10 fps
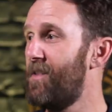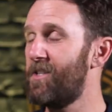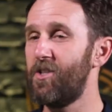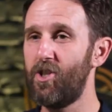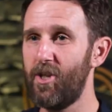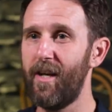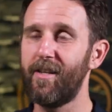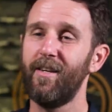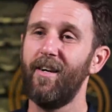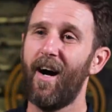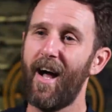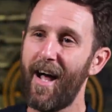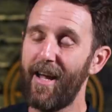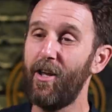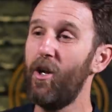This is shit. Yes.
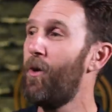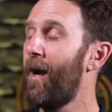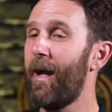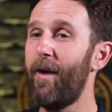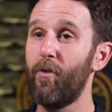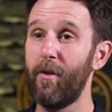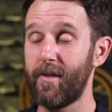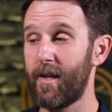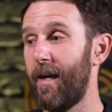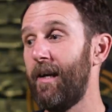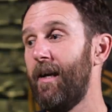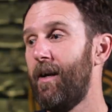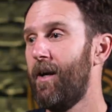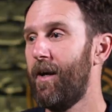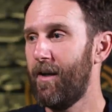I hate you. I hate everyone. It's like,
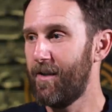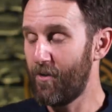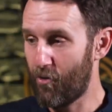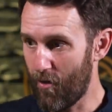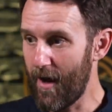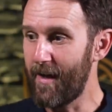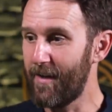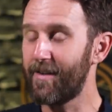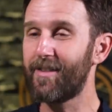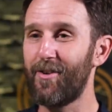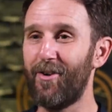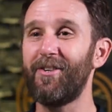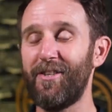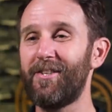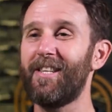great. As long
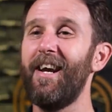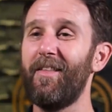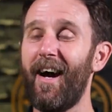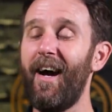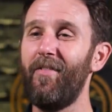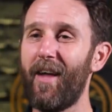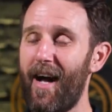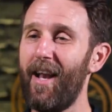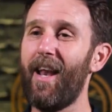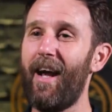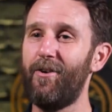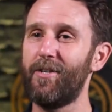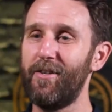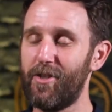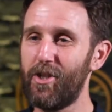as you say that, that allows
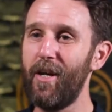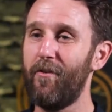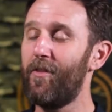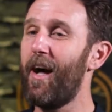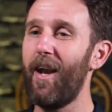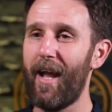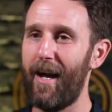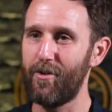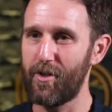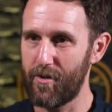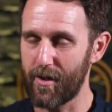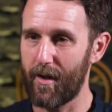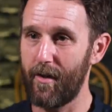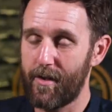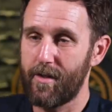it to shift. That allows you to
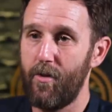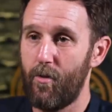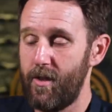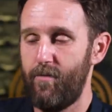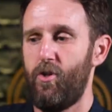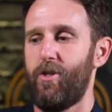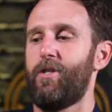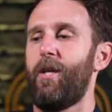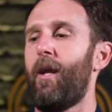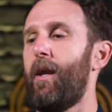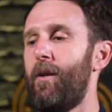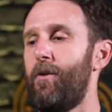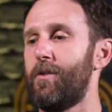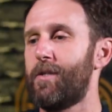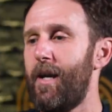kind of, because otherwise, if you're just thinking it and
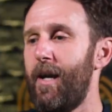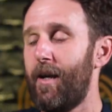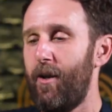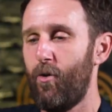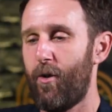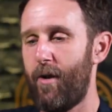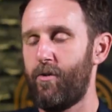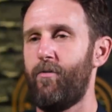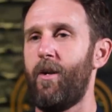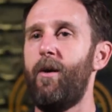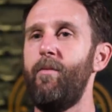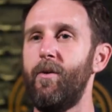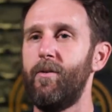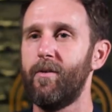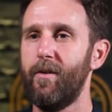not saying it, you're out of
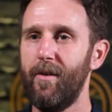alignment.